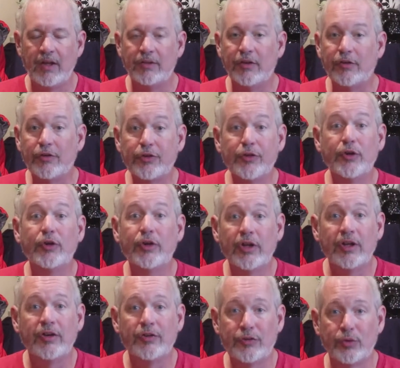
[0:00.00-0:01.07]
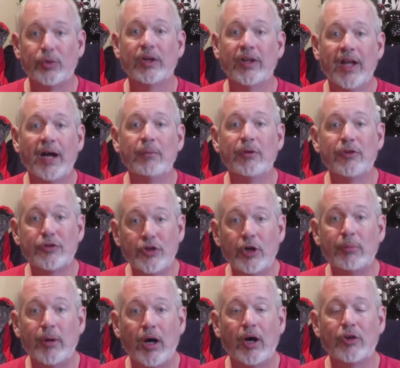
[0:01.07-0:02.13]
this third storyline with
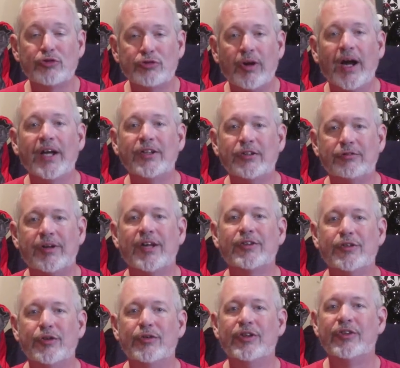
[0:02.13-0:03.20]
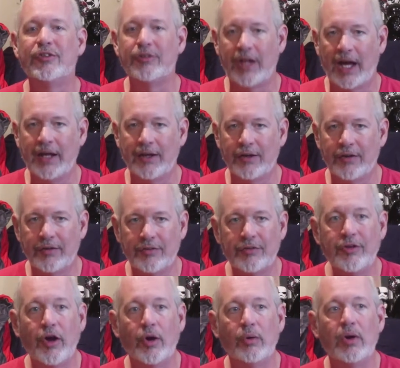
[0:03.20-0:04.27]
Snowball trying to rescue this tiger.
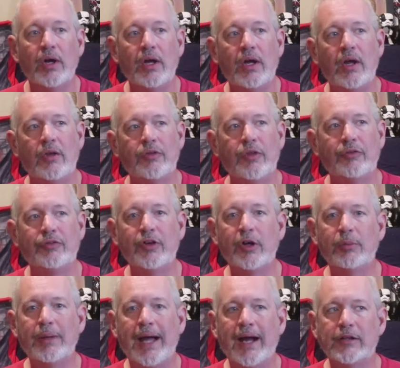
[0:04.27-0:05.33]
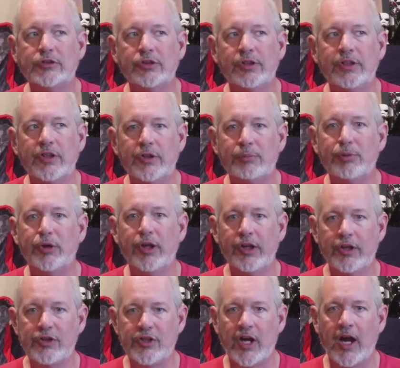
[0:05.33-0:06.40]
So the film actually does a pretty
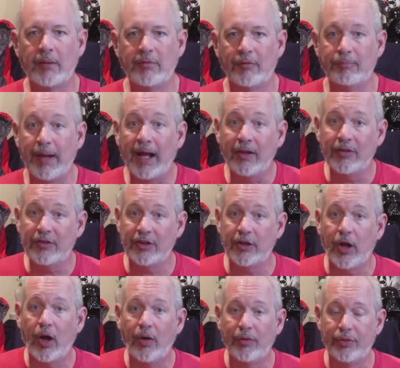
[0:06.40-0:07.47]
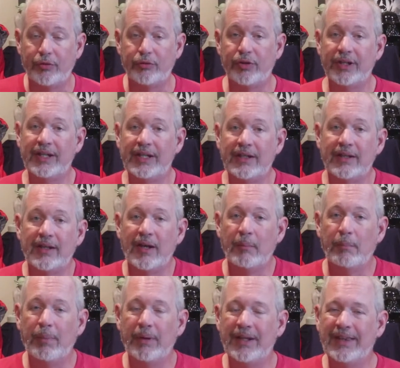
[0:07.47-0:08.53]
good job of balancing all three,
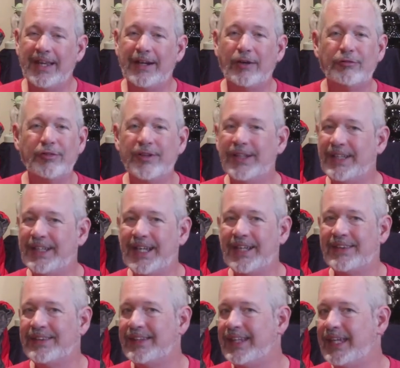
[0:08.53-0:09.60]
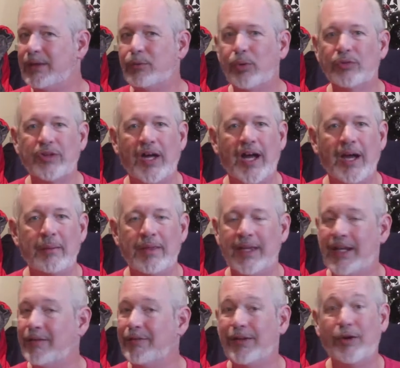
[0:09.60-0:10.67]
but they don't really get equal time and they
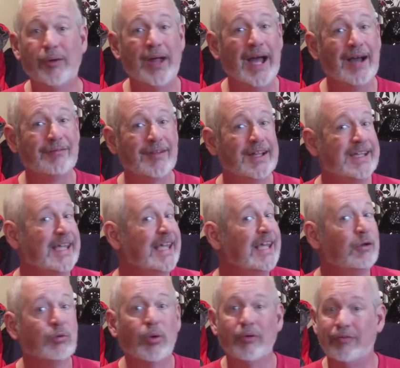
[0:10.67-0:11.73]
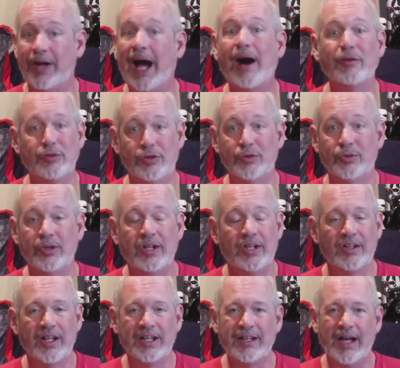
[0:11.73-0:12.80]
definitely don't have like equal value.
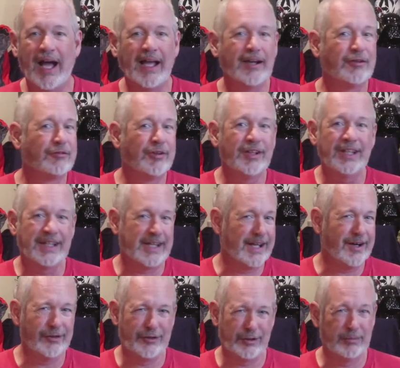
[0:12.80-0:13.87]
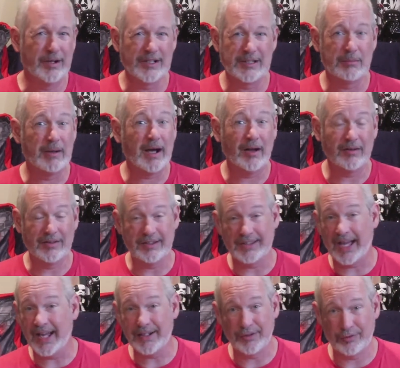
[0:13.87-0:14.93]
Like I don't really care too much about the
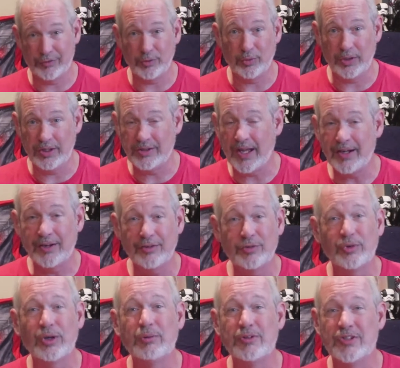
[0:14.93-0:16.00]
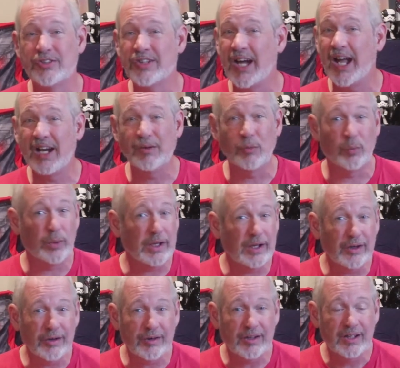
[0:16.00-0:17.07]
tiger story. Tiger story was just kind of
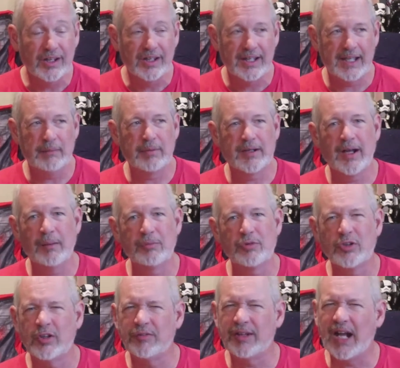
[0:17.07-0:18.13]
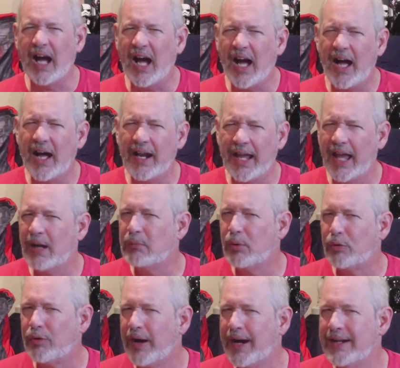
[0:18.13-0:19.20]
weird. It becomes sort of an odd
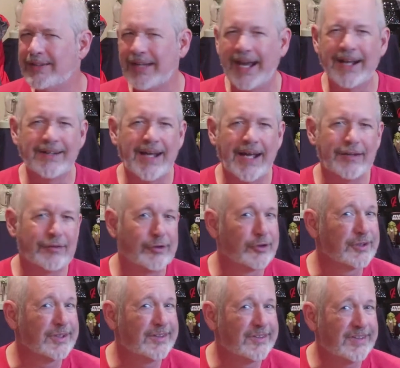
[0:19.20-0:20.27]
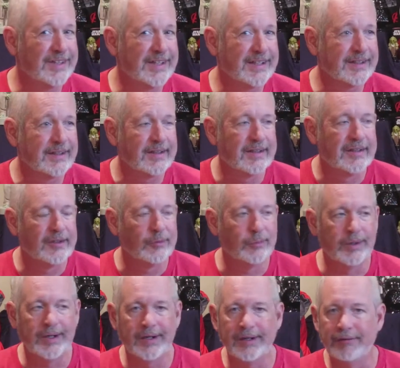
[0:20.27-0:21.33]
animal rights, anti-circus thing
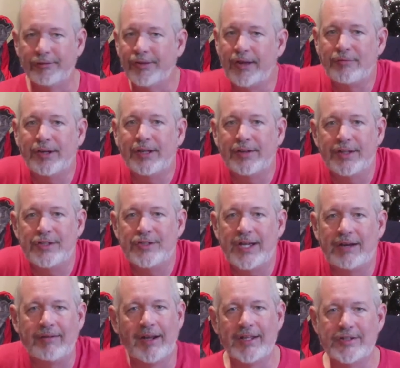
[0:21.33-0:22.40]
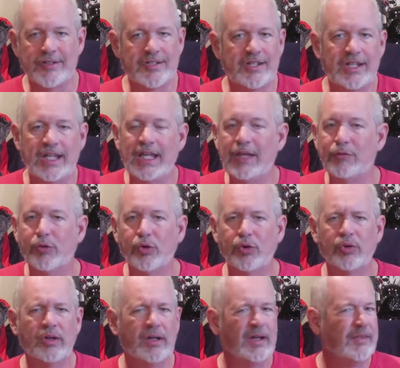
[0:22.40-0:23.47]
where it was every cliche, right? He's just an
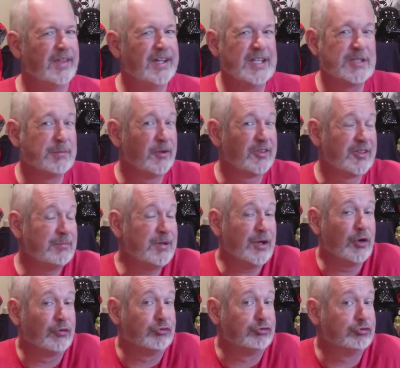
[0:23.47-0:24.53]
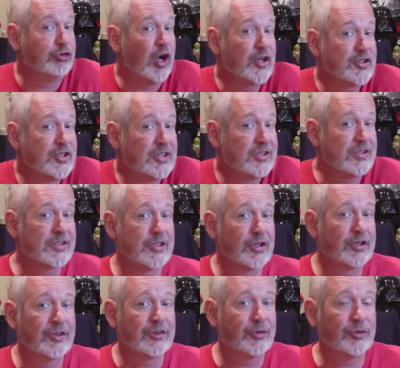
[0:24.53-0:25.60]
evil, I think he's supposed to be a Russian
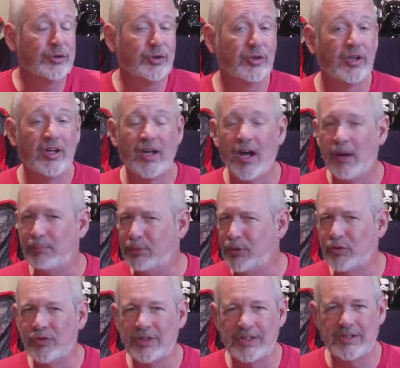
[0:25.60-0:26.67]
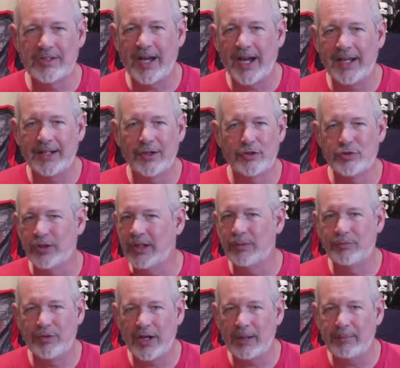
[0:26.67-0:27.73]
circus owner abusing the tiger, treat
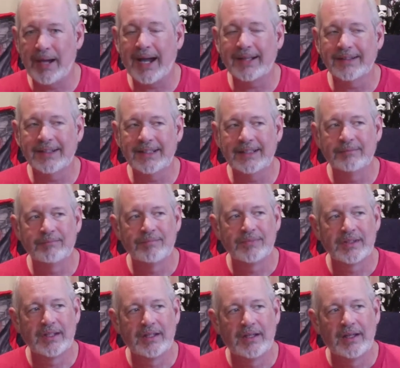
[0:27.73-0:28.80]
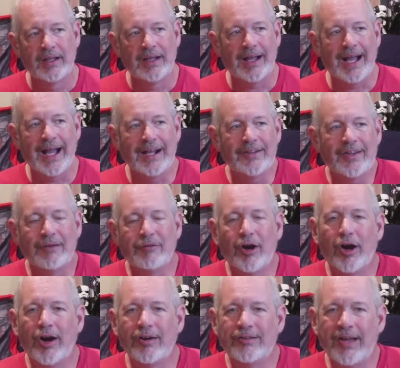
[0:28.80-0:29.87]
him very badly. I just have a
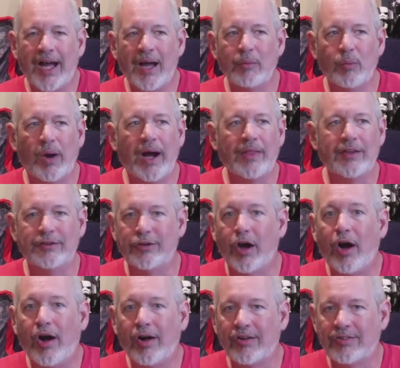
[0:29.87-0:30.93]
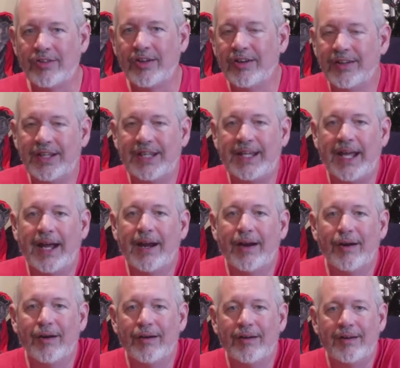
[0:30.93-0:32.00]
hard time why the dog suddenly
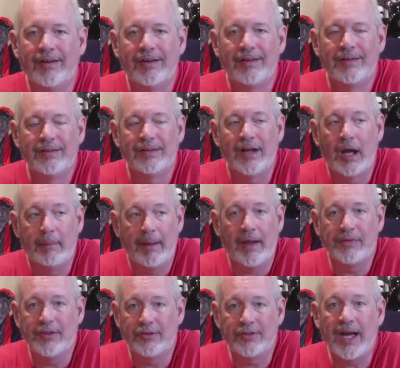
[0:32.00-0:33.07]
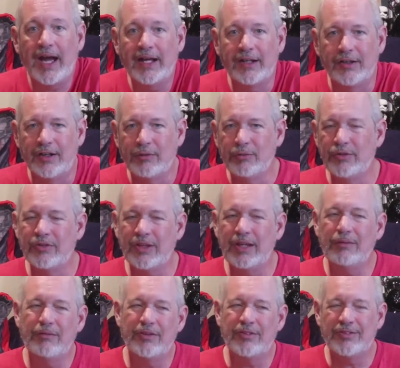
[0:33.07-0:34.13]
care about this tiger. It was
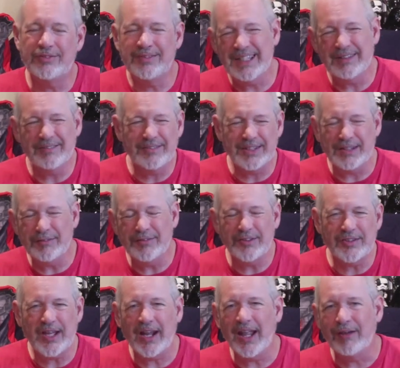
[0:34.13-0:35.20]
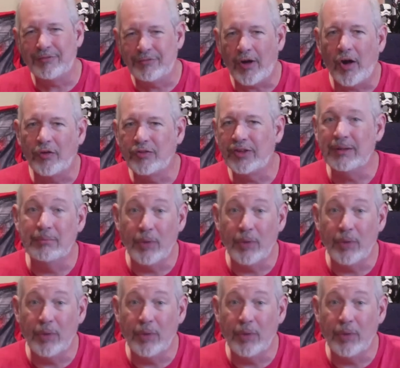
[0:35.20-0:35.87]
it was it was it was just kind of like falsely